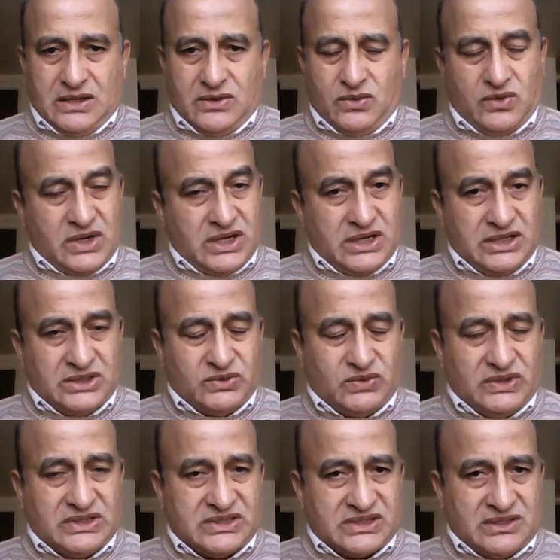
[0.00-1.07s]
Where it
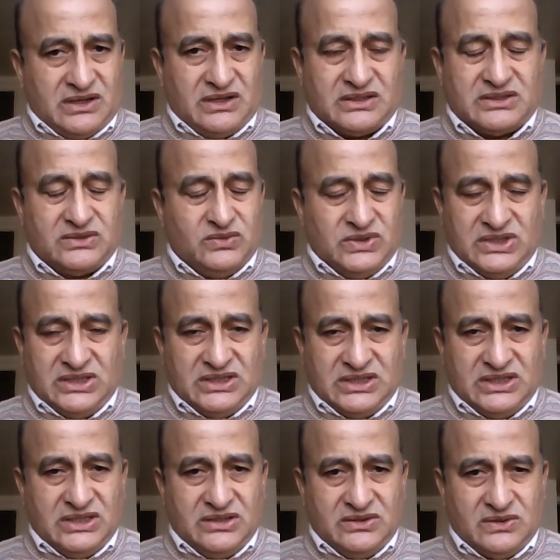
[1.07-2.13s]
will start, we
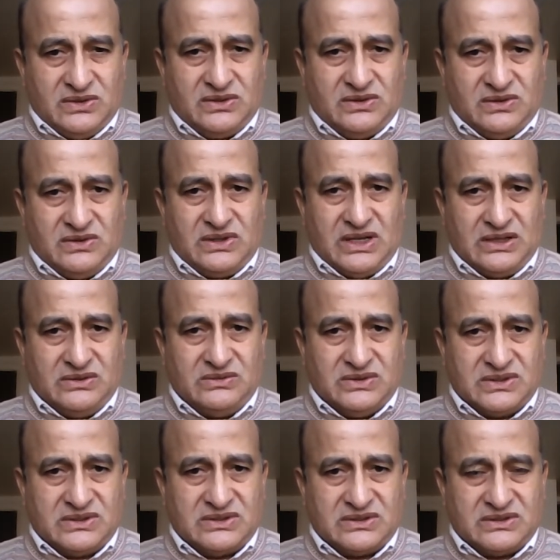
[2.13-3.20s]
really don't know.
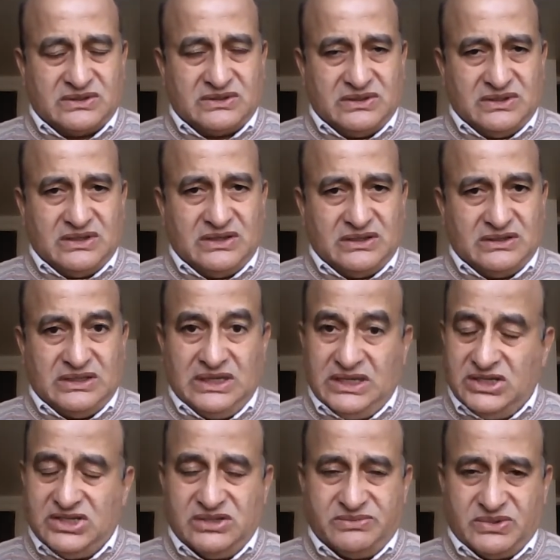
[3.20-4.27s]

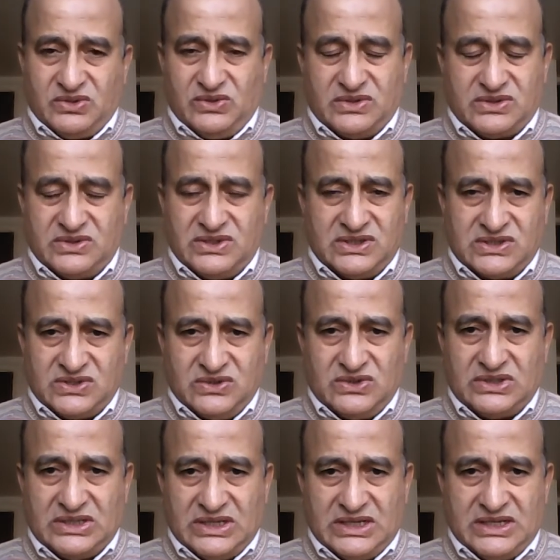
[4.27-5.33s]
Egypt also is
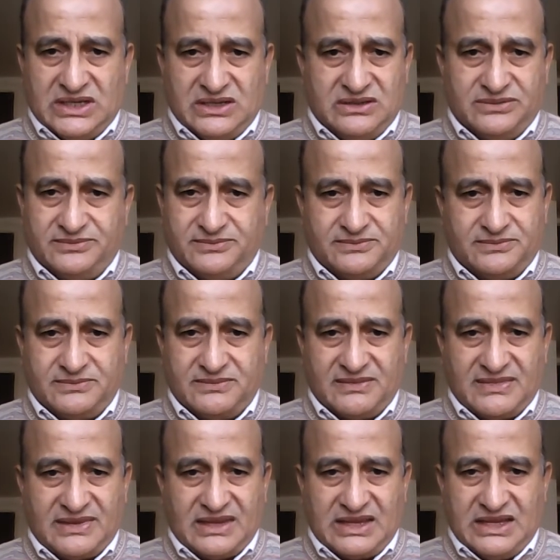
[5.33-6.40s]
not
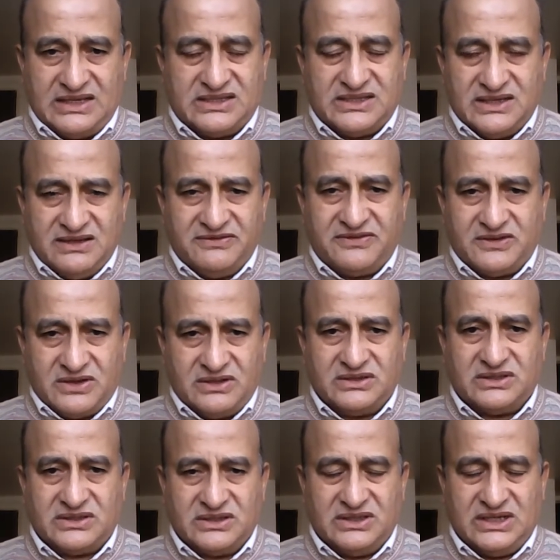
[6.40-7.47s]
a safe
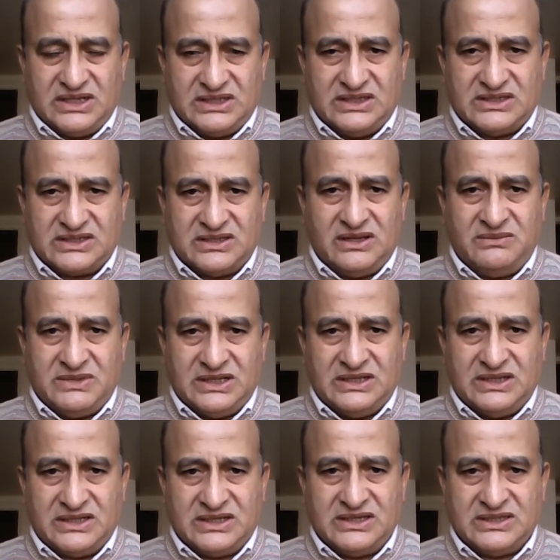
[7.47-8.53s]
country at this time, and
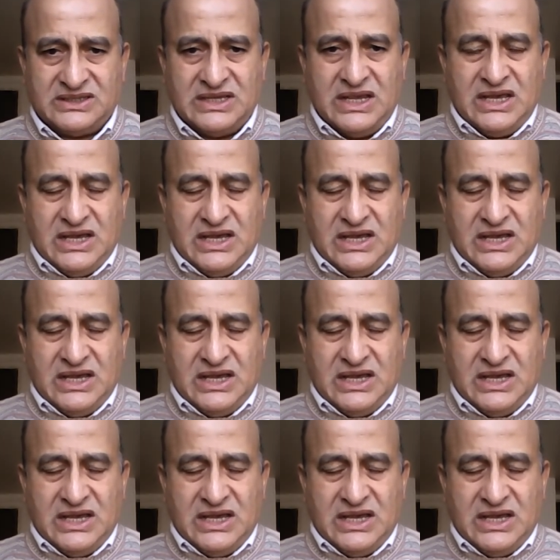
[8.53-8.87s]
it is